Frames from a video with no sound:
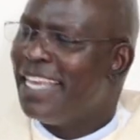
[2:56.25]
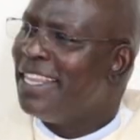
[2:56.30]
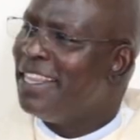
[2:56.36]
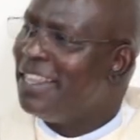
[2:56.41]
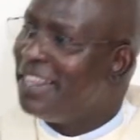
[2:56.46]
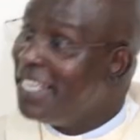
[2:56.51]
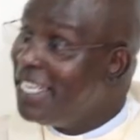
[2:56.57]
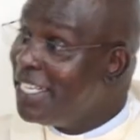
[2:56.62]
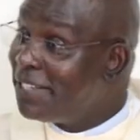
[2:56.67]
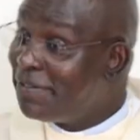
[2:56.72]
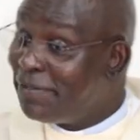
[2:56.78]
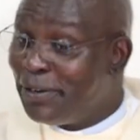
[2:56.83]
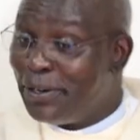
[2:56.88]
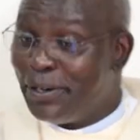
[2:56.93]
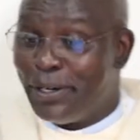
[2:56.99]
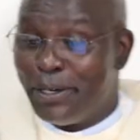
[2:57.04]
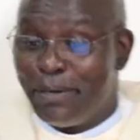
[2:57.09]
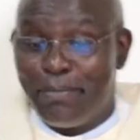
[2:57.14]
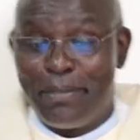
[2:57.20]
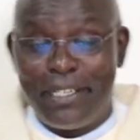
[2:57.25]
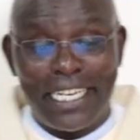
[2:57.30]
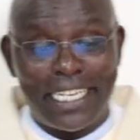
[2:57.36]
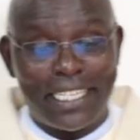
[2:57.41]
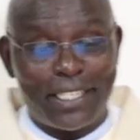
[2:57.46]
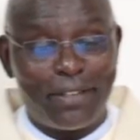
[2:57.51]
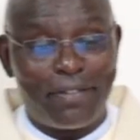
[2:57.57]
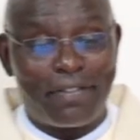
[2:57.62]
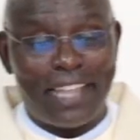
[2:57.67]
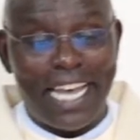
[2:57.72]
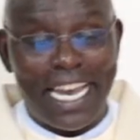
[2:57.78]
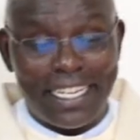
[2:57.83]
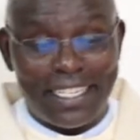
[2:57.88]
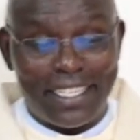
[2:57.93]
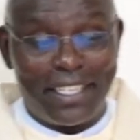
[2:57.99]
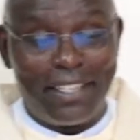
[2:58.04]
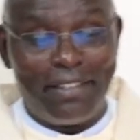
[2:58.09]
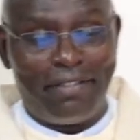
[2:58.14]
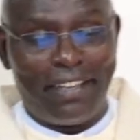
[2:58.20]
These four objects of
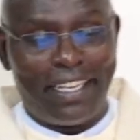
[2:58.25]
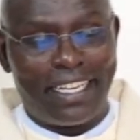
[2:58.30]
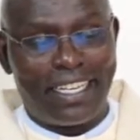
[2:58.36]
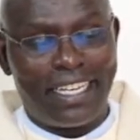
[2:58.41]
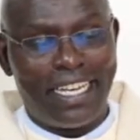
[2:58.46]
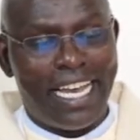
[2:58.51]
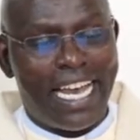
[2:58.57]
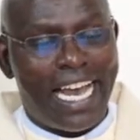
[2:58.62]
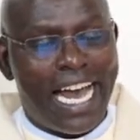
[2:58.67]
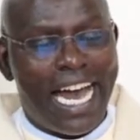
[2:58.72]
thanksgiving